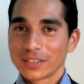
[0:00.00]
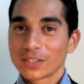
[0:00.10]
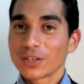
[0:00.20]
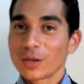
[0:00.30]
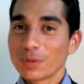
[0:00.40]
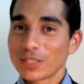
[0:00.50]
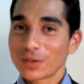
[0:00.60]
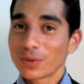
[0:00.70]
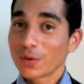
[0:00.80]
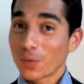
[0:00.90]
So let me
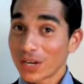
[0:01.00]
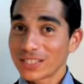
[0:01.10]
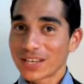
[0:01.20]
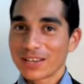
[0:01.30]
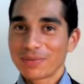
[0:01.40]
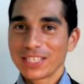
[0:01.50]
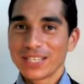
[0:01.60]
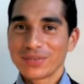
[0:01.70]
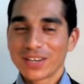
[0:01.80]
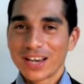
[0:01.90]
start with the ones I
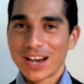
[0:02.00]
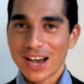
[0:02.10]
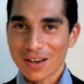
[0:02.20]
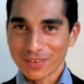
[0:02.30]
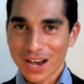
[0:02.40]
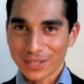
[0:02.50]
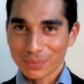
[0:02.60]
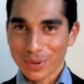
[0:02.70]
believe have gotten